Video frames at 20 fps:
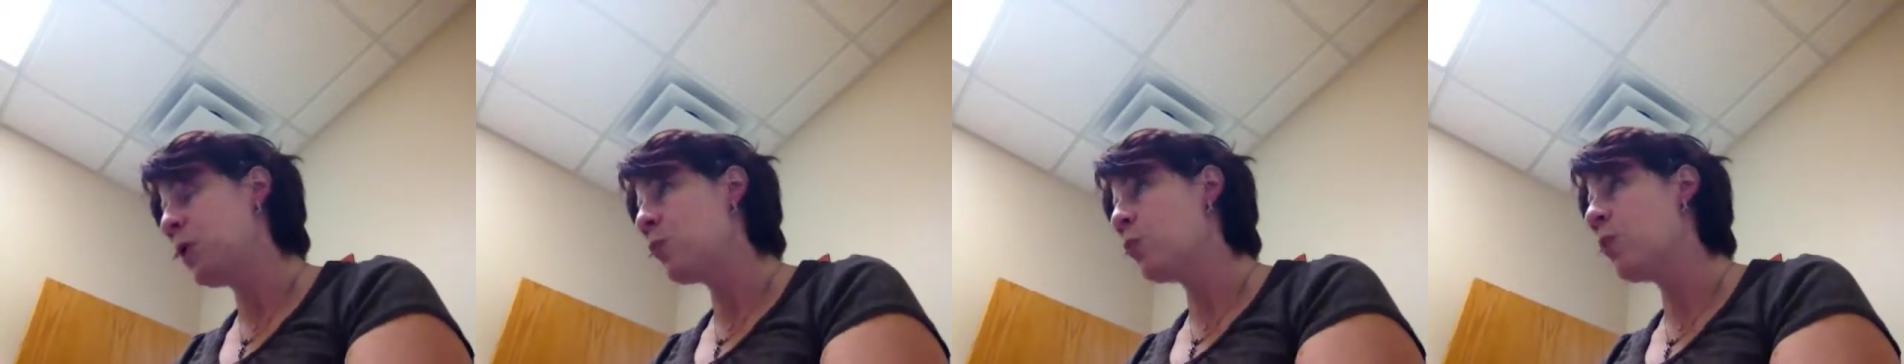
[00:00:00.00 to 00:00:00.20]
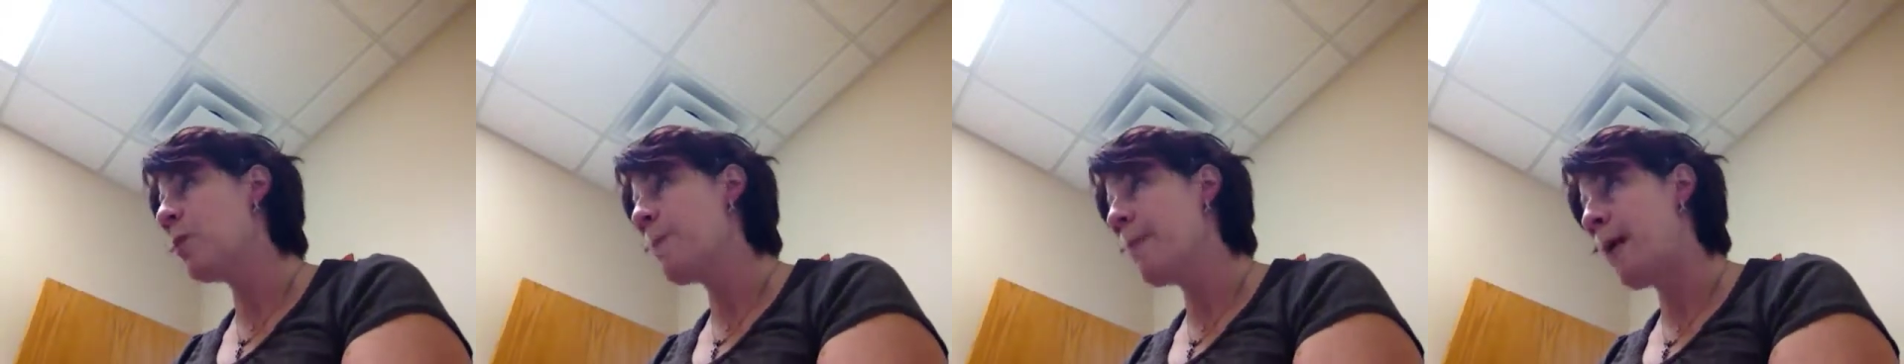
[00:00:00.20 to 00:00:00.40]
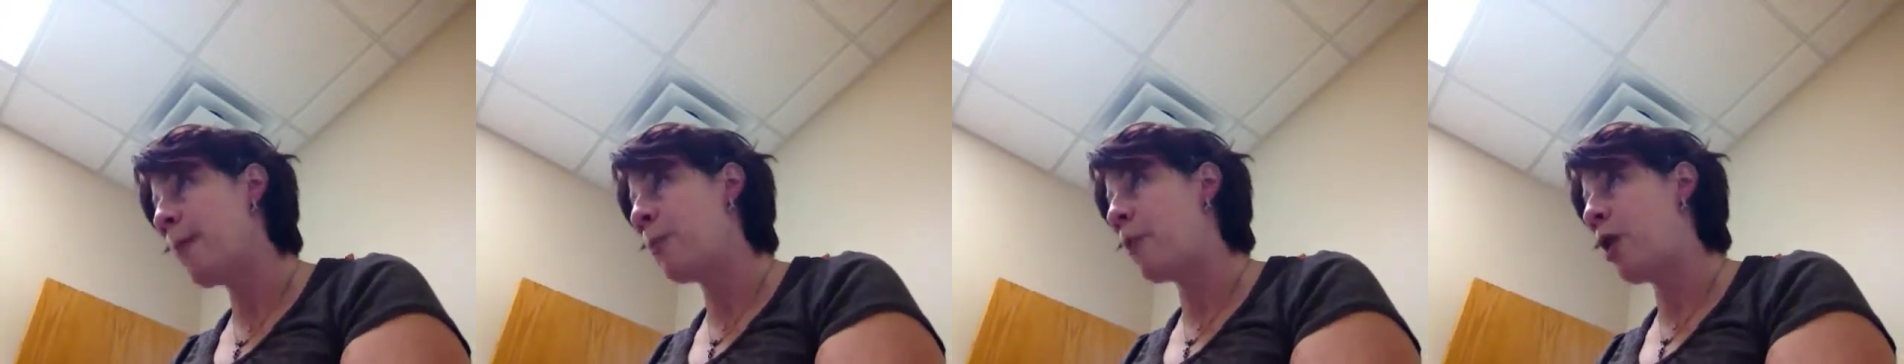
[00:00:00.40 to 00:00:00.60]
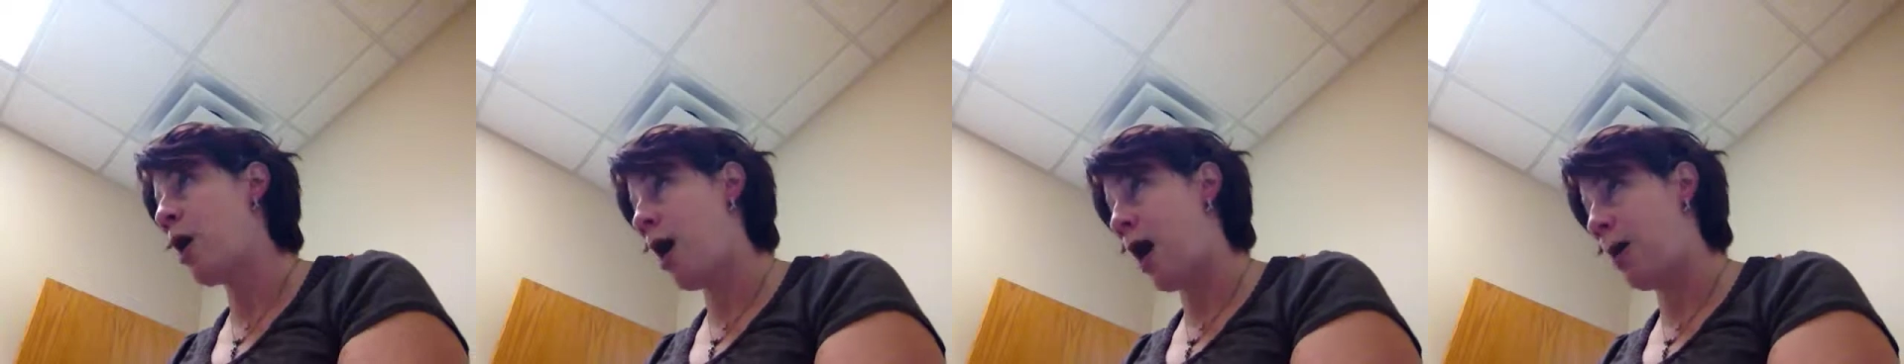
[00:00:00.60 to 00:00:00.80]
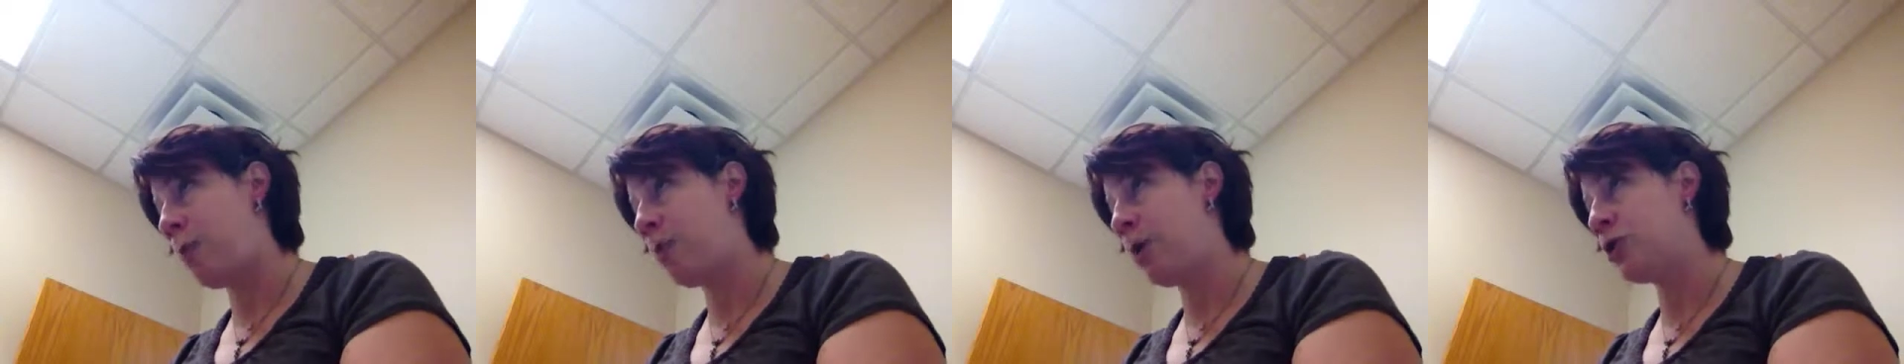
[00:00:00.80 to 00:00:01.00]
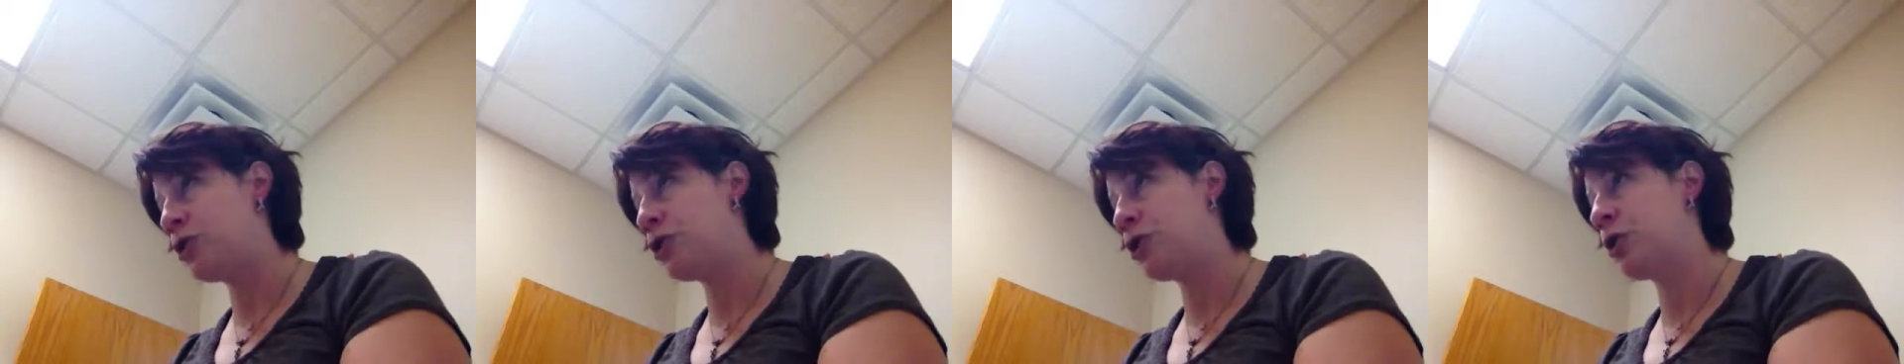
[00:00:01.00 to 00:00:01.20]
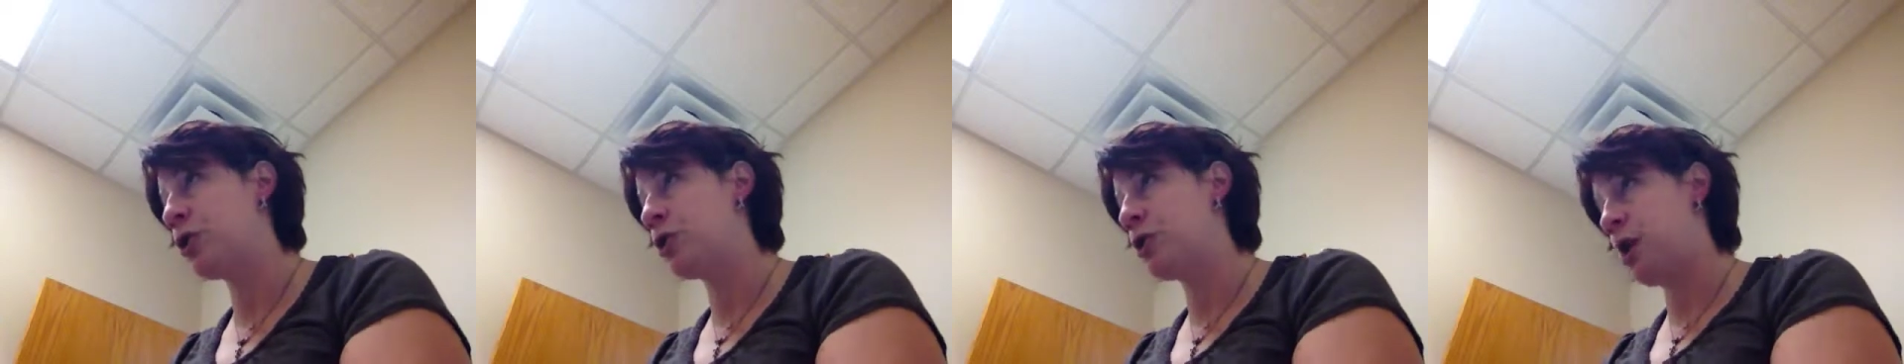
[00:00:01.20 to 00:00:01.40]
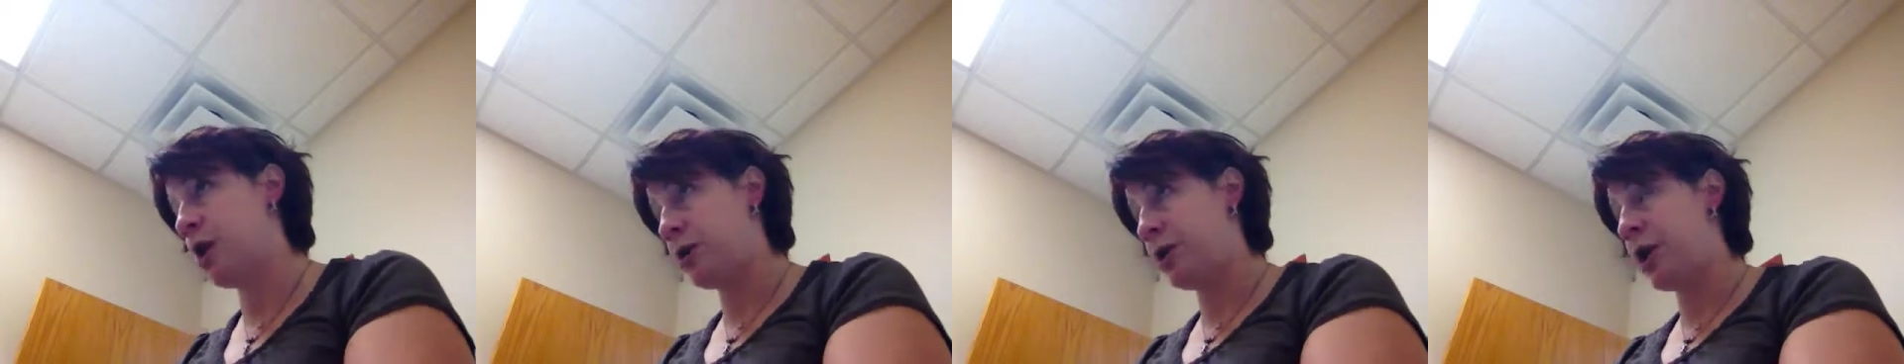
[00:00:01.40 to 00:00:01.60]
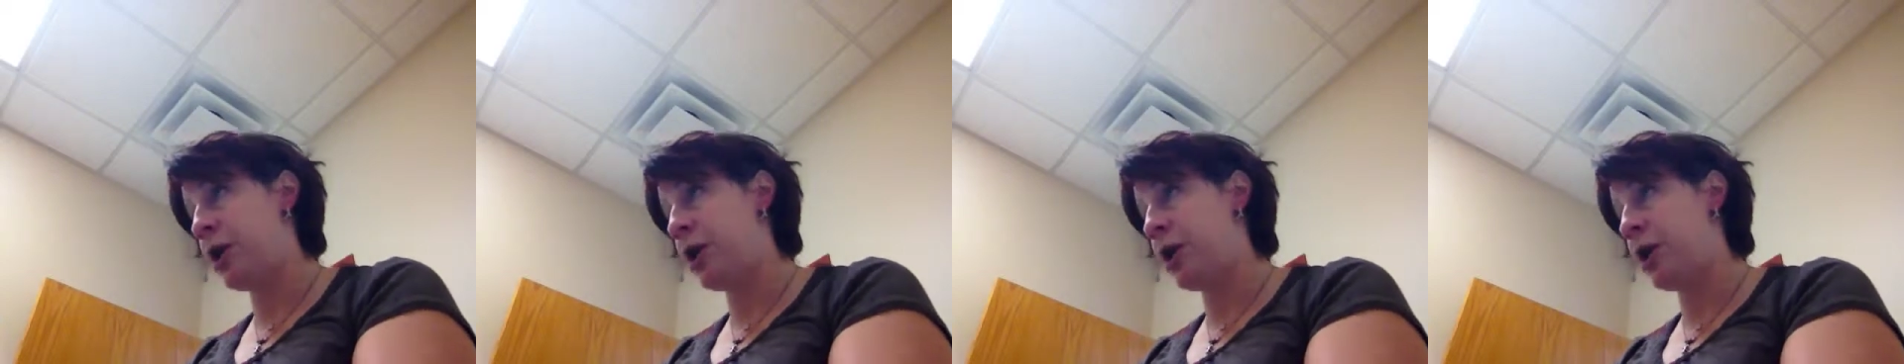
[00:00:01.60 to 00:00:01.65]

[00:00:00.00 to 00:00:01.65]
Remember, high blood sugar not